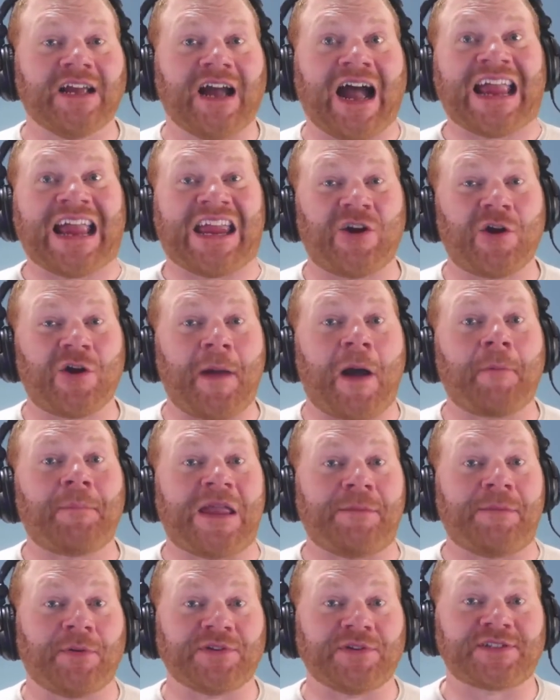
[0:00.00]
hear about
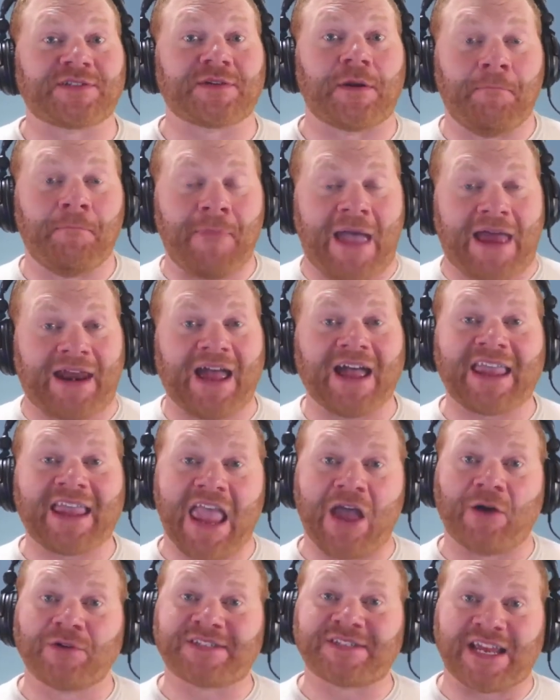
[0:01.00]
people's Meta
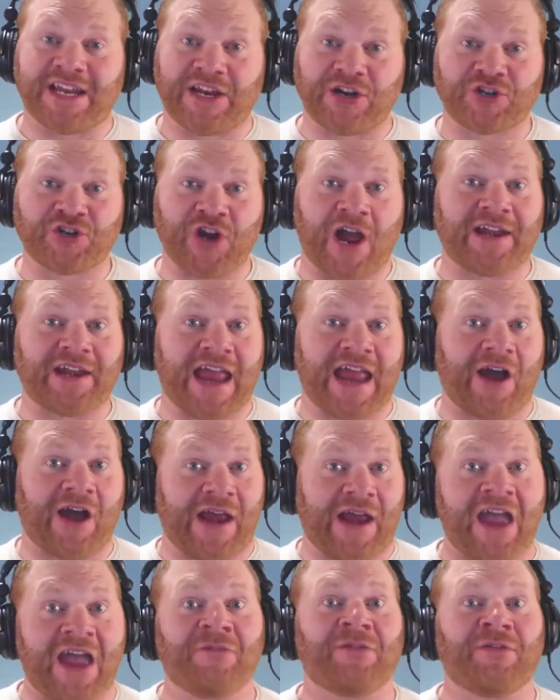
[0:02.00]
accounts getting shut down
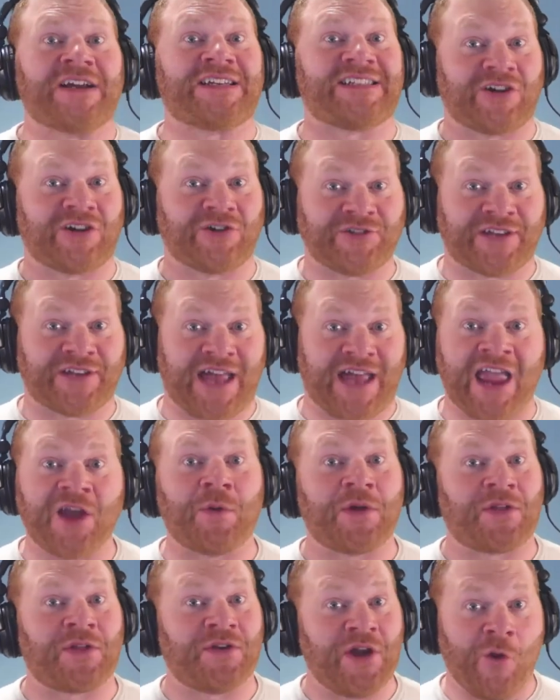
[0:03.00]
every single day
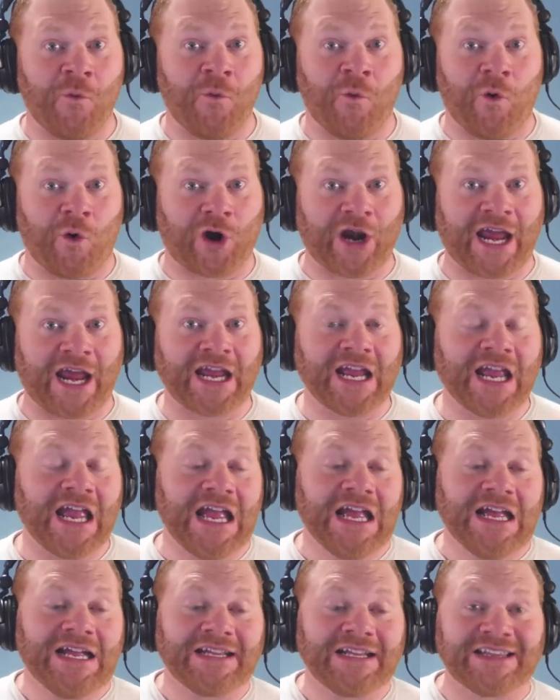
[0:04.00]
with no warning.
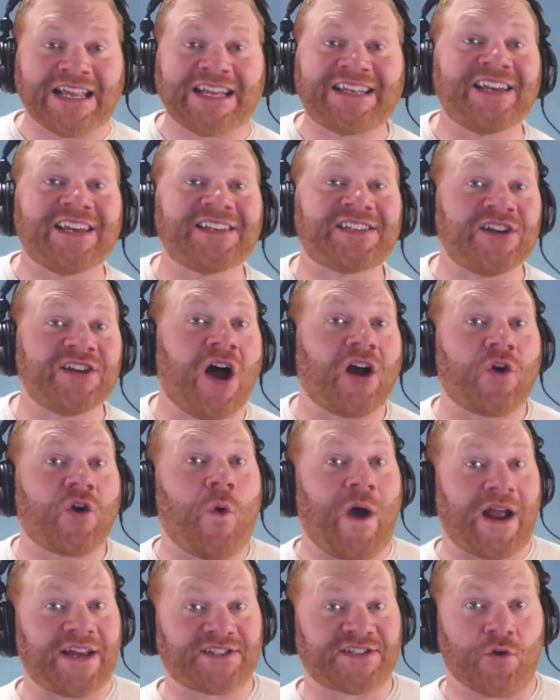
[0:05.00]
LinkedIn's not
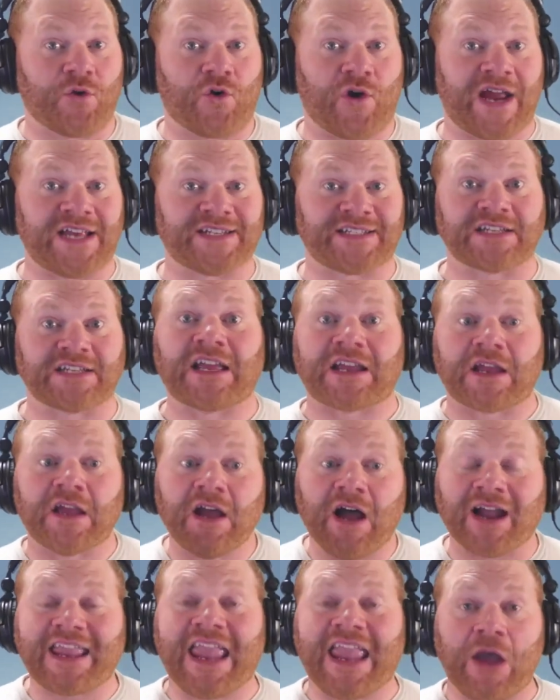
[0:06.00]
quite so crazy. Like
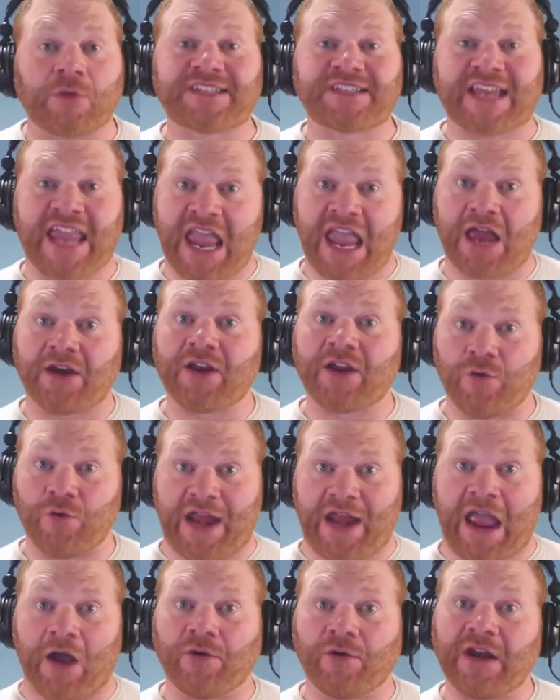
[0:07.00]
accounts can go
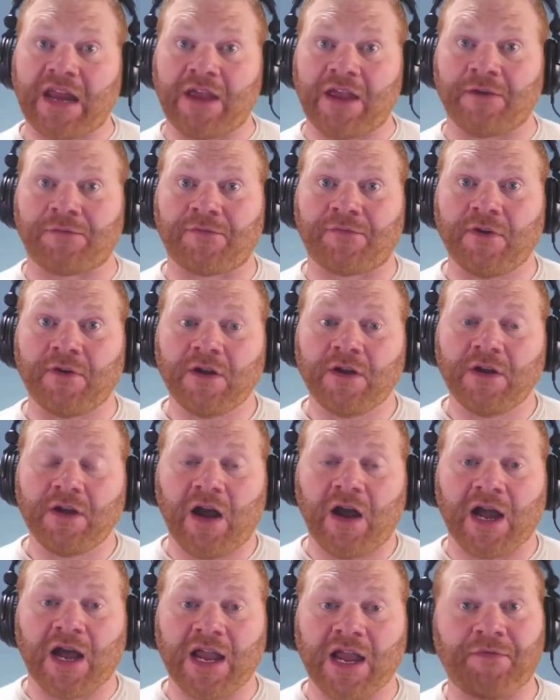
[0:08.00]
down if
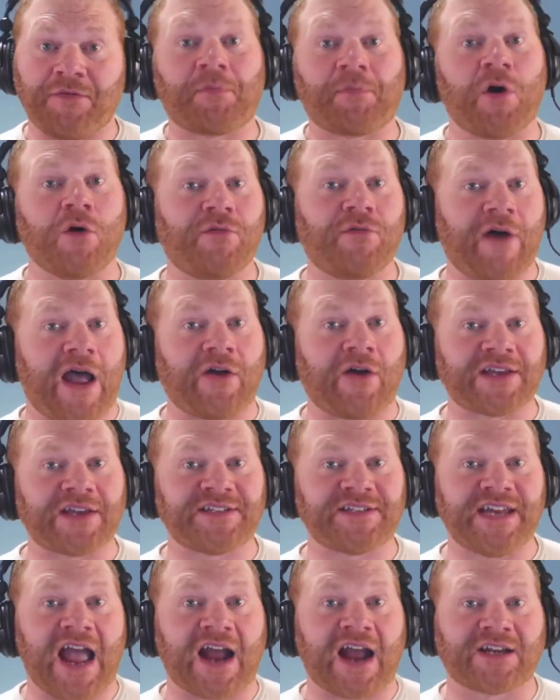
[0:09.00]
a profile gets
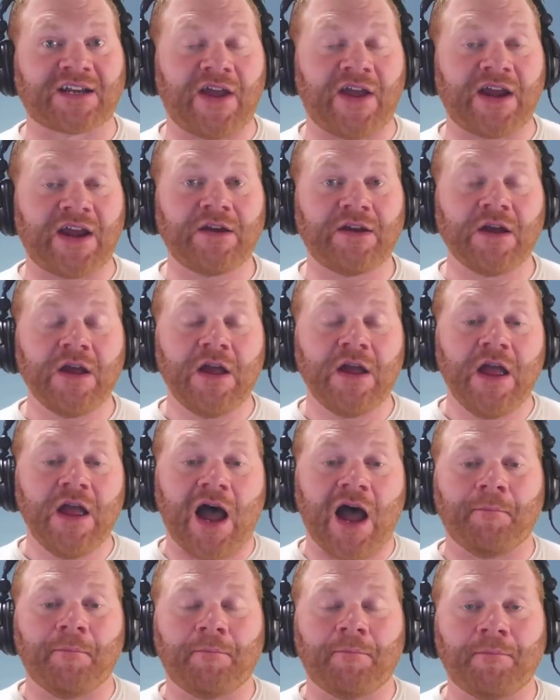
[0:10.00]
deactivated,
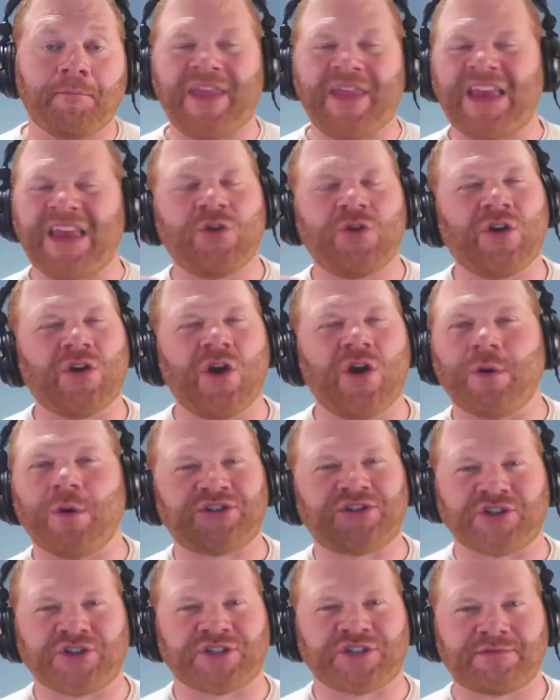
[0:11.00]
but then you can
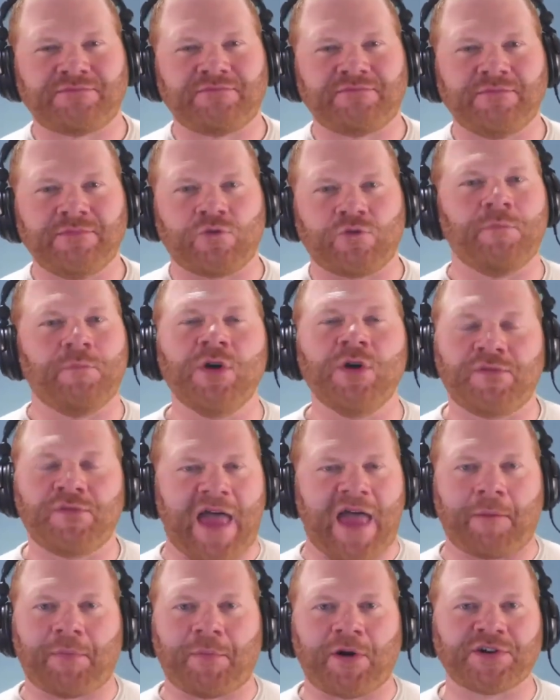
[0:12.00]
always just remove
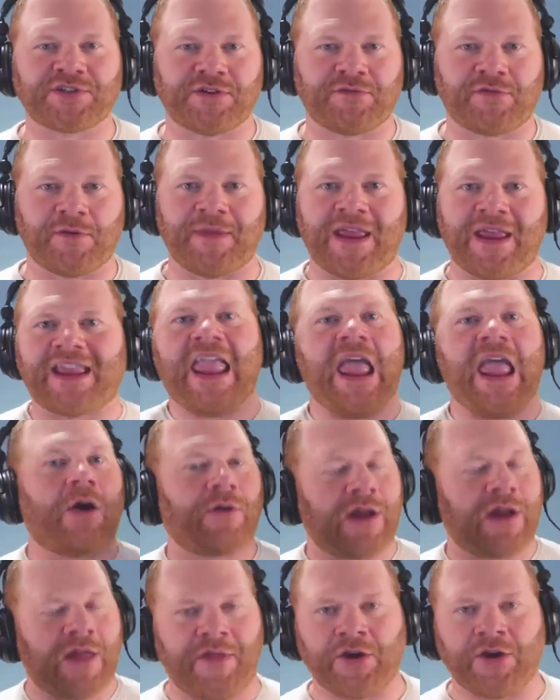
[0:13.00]
that person from the account
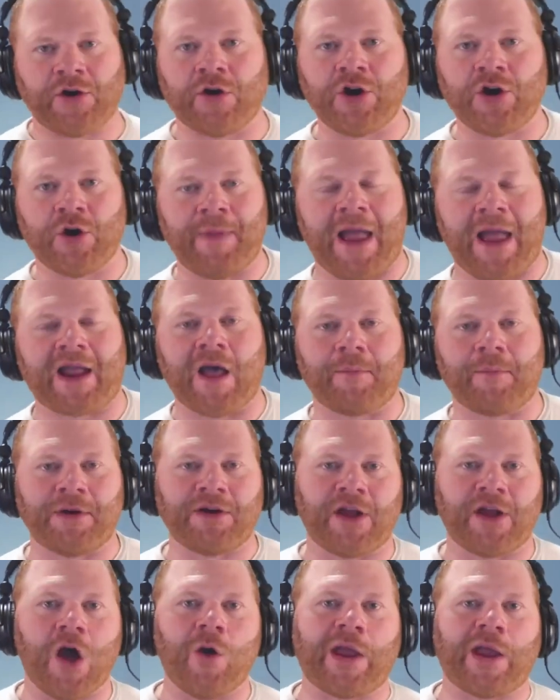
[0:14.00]
and then you're back up
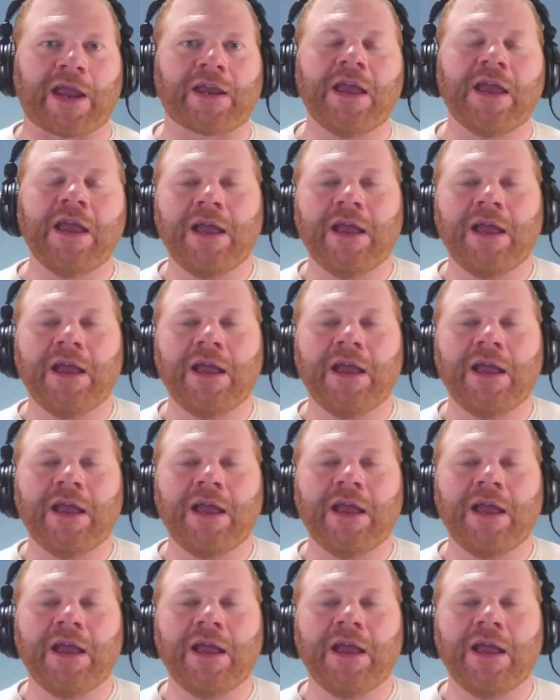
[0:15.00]
and going.